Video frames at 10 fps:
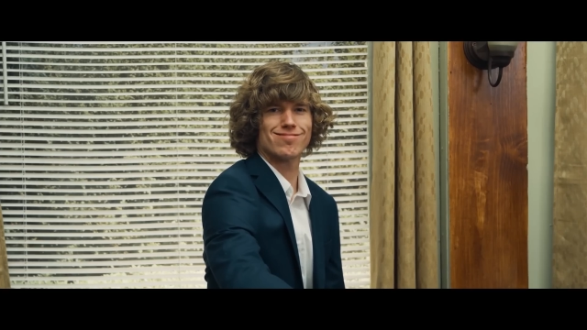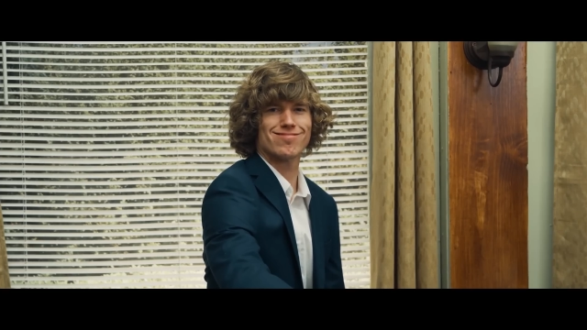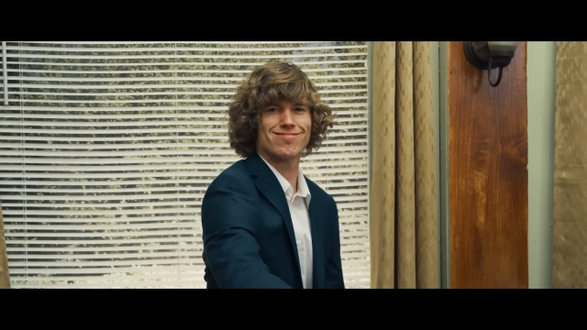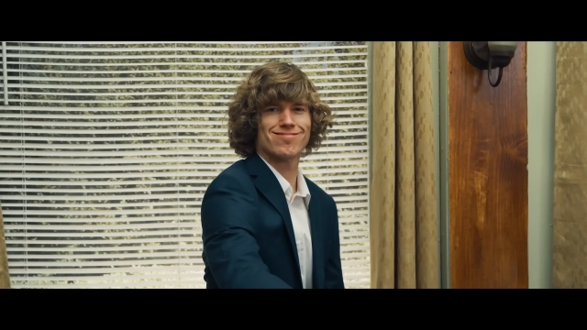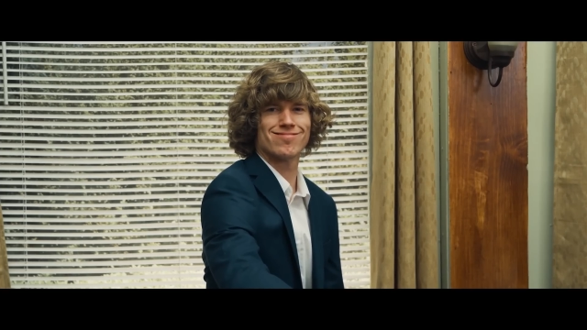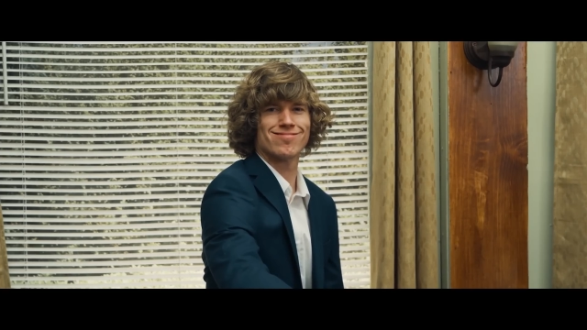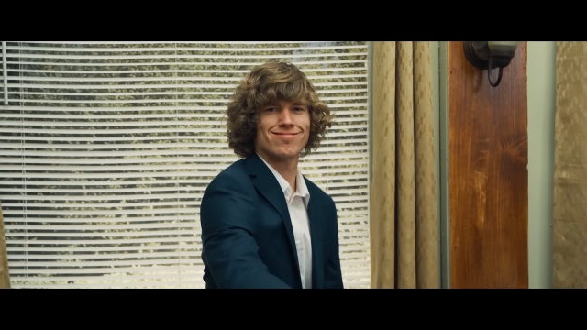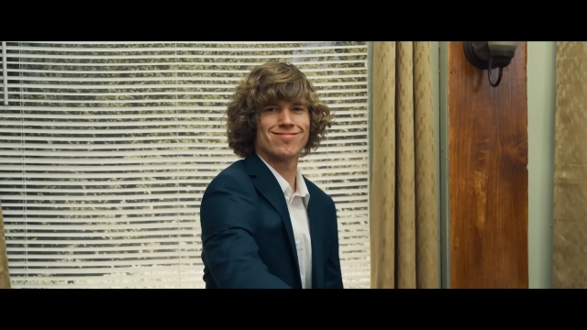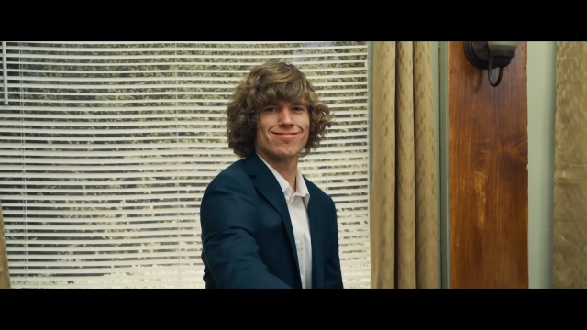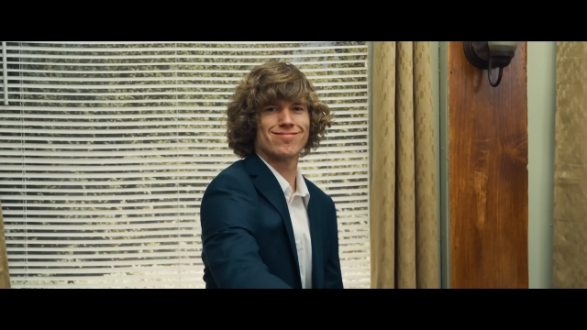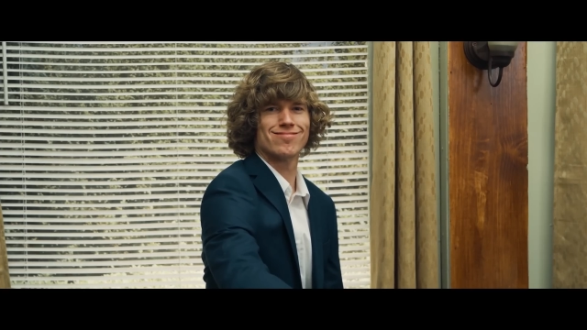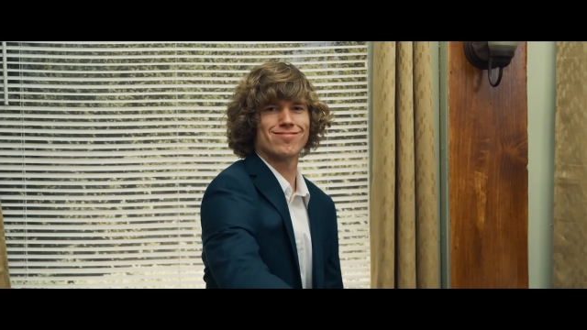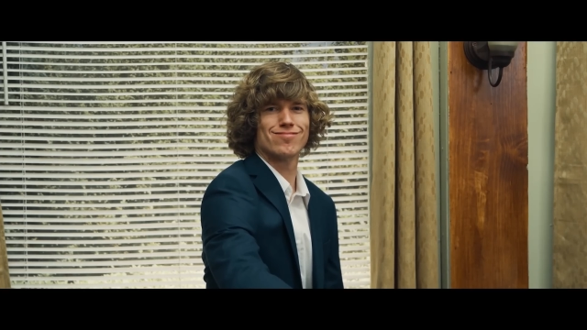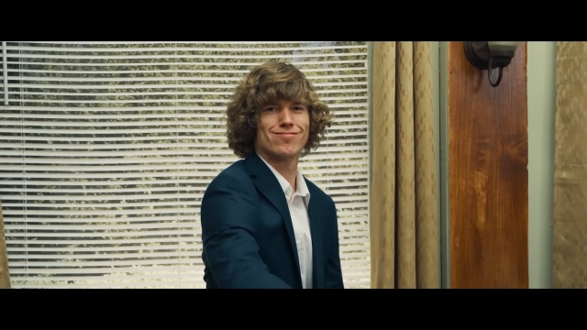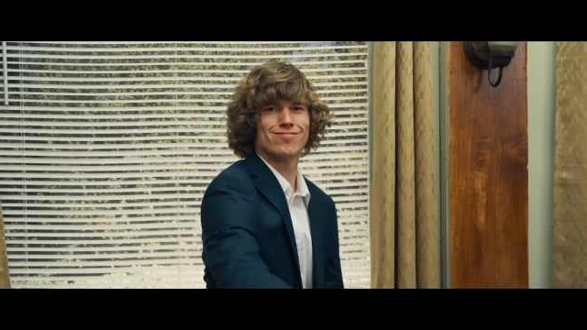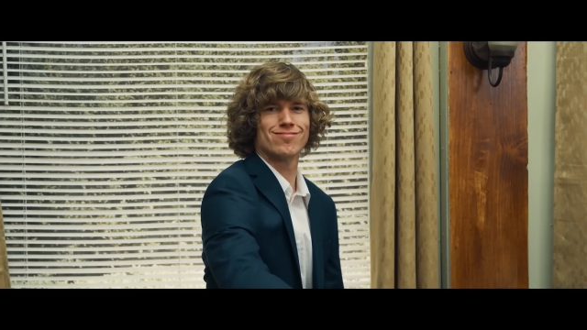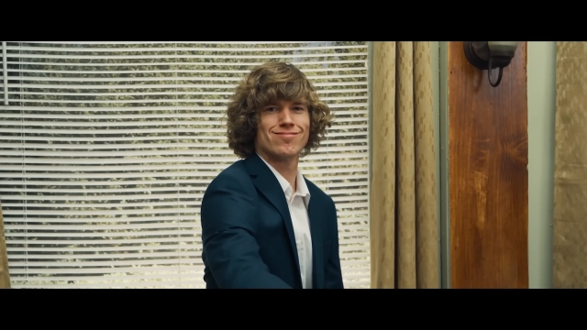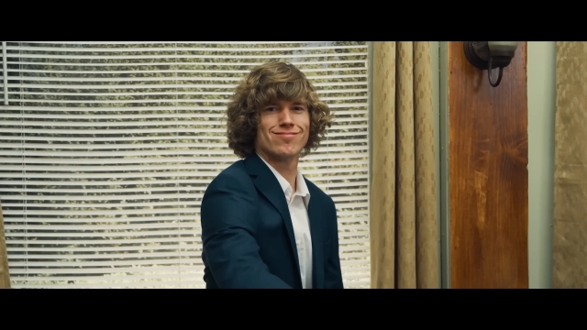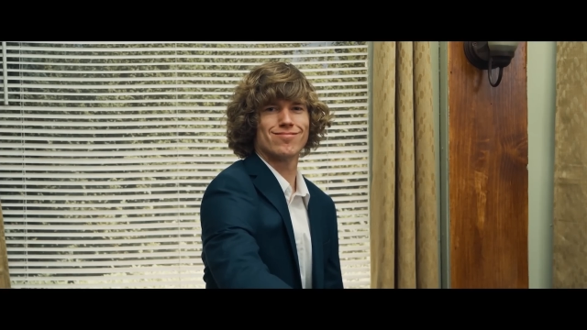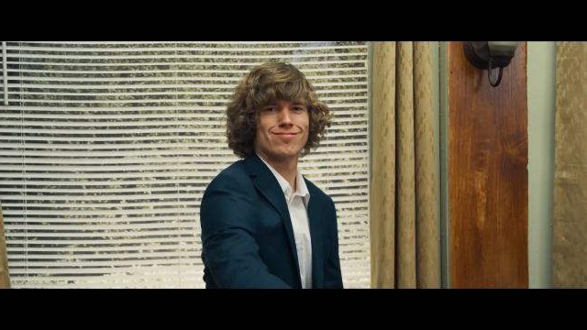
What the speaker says: (no one is talking)